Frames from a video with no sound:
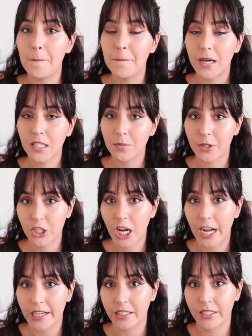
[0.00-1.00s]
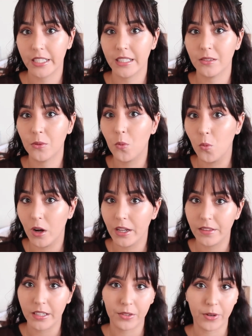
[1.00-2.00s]
much much higher than
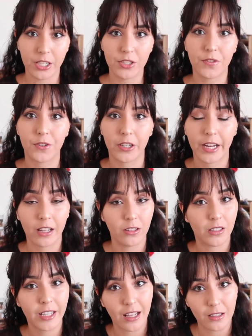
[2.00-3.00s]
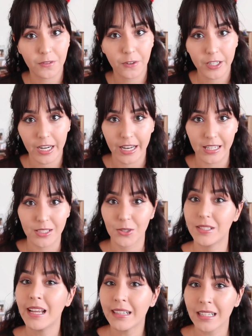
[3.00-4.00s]
what the range for Cal California is
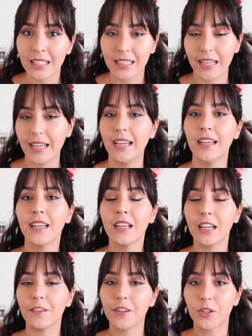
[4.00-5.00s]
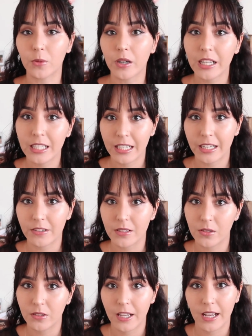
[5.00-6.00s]
so technically if you're working in
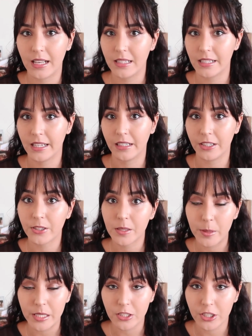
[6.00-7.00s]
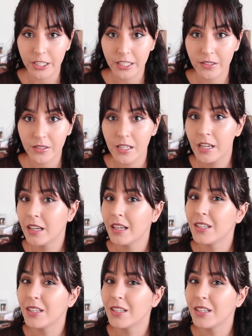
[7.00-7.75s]
Arizona as an aerospace engineers